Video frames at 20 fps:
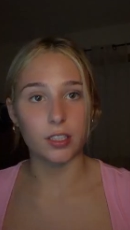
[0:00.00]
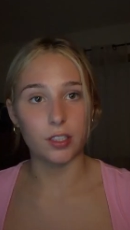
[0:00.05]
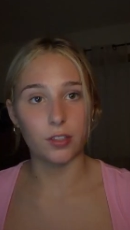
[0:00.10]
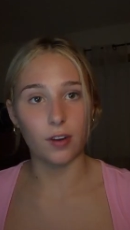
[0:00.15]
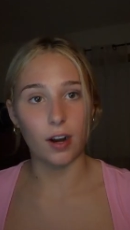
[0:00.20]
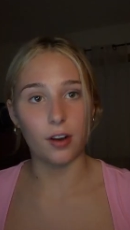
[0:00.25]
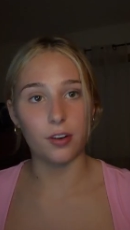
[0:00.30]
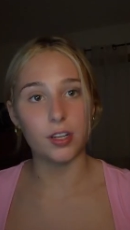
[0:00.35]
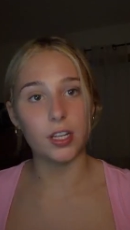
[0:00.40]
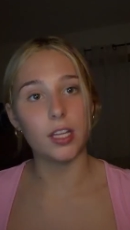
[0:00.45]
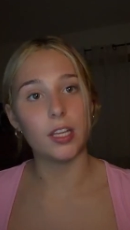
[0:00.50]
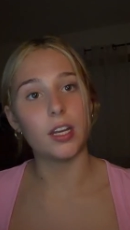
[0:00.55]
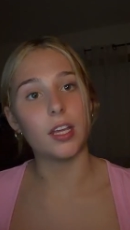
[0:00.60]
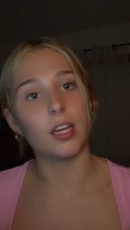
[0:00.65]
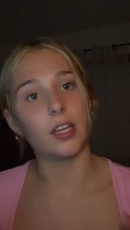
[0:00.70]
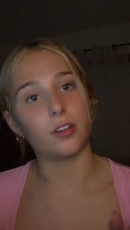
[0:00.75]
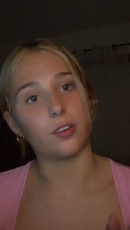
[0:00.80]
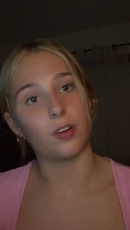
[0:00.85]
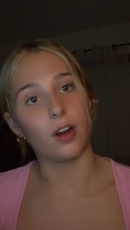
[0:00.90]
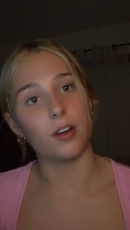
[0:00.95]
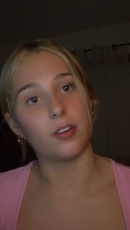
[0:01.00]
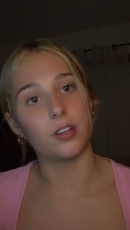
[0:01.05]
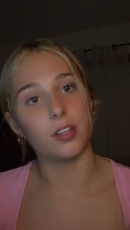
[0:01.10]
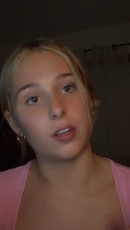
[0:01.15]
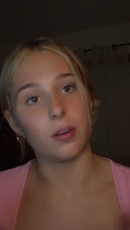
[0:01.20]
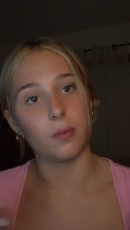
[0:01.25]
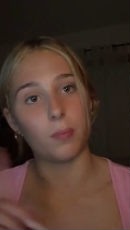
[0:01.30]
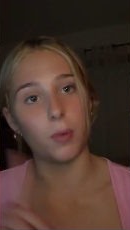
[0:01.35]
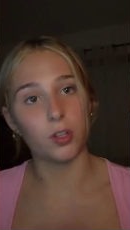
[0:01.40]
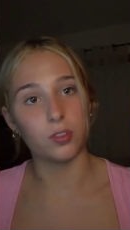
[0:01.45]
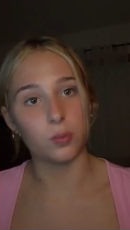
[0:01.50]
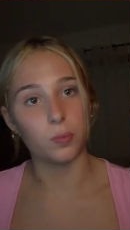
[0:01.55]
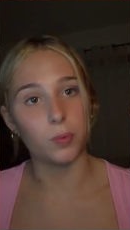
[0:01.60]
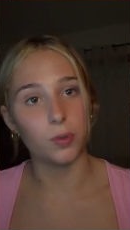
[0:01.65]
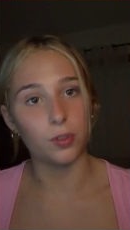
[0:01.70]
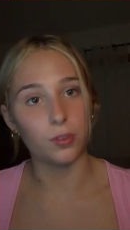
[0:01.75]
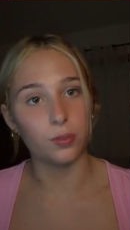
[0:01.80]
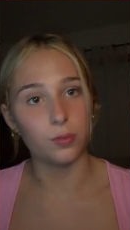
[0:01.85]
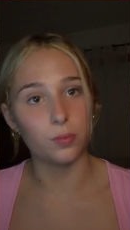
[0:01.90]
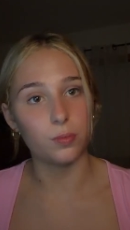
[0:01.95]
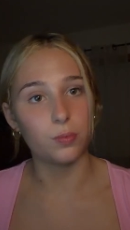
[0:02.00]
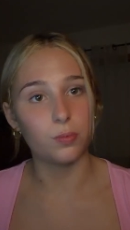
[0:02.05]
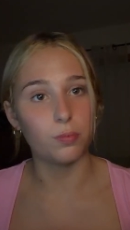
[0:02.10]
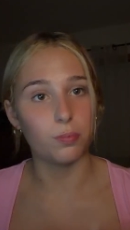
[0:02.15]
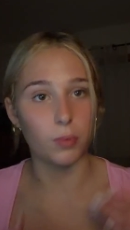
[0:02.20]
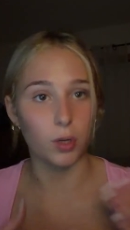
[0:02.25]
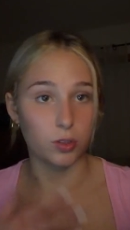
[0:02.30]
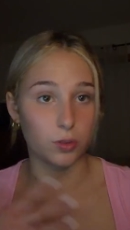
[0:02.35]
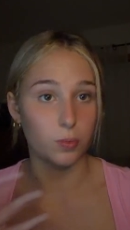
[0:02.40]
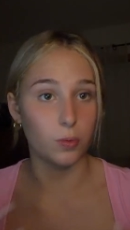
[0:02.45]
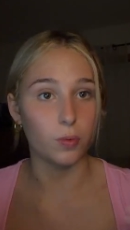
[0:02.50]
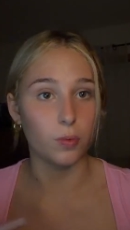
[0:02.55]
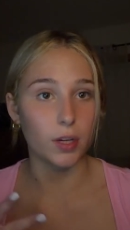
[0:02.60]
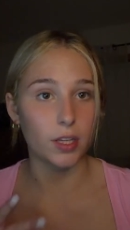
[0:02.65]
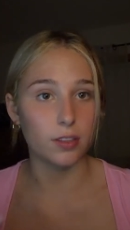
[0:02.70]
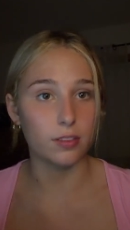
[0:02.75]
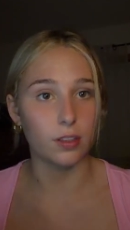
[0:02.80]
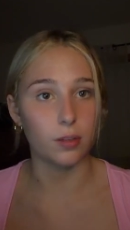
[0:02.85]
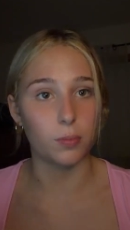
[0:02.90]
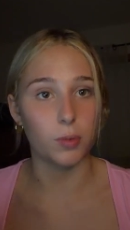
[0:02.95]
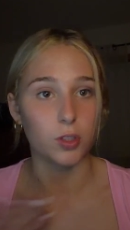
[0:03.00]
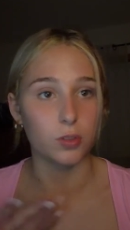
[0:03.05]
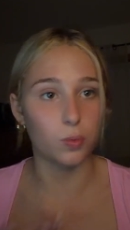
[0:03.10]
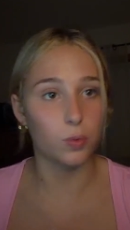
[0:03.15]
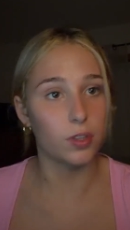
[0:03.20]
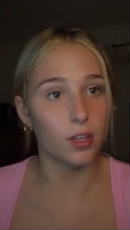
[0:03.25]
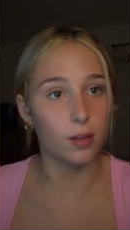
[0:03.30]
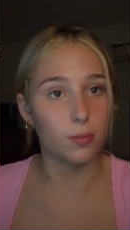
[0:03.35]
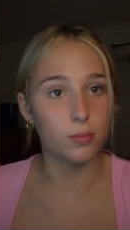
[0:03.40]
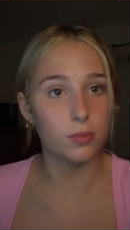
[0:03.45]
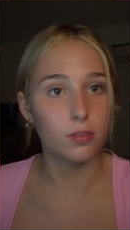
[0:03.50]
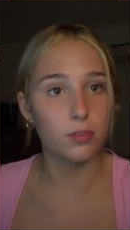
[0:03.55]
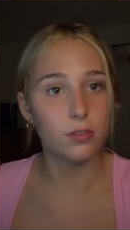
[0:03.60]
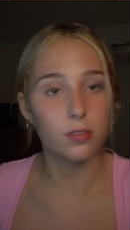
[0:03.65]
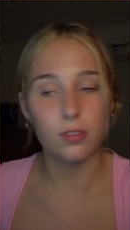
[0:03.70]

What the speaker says: grounded in multiple ways, like multiple times.